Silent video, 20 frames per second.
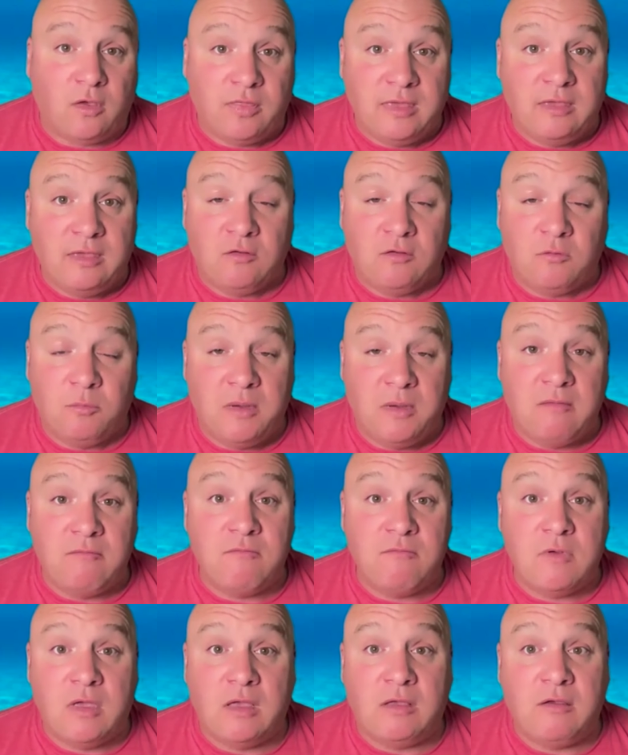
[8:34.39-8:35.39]
I think, has
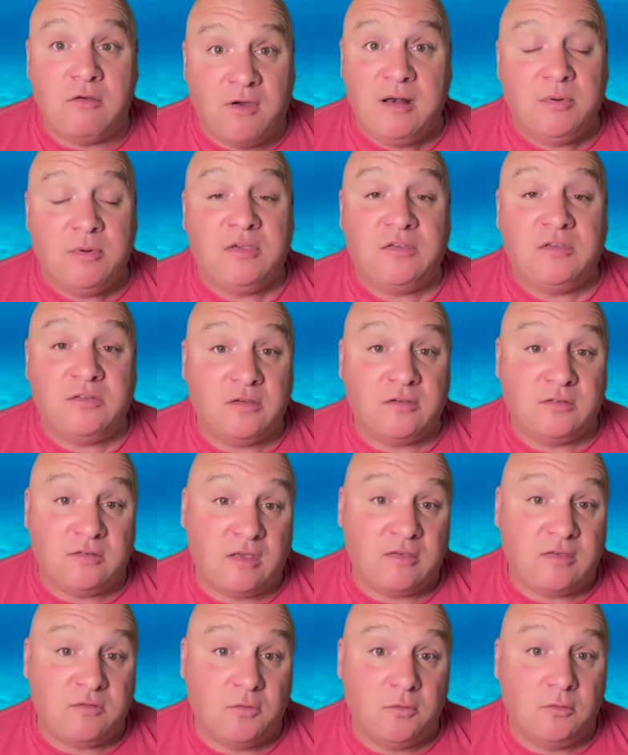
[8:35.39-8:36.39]
been incredibly
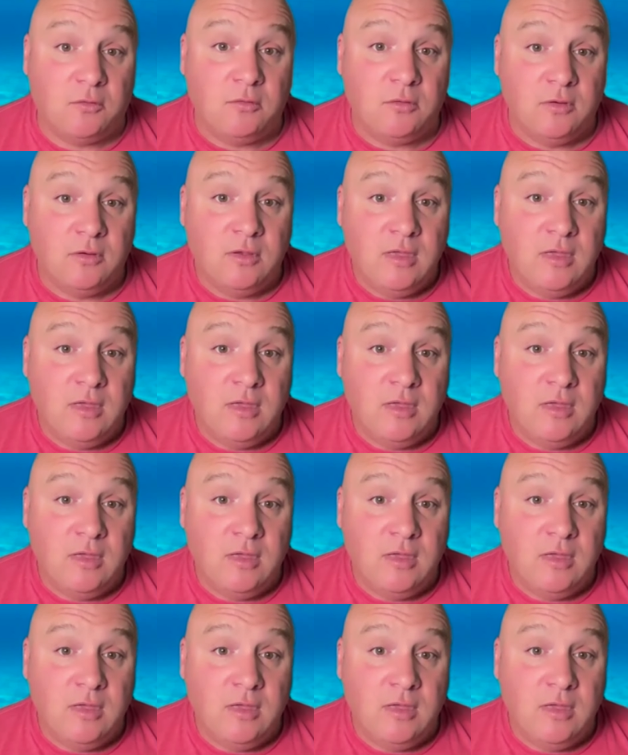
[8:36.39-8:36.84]
successful.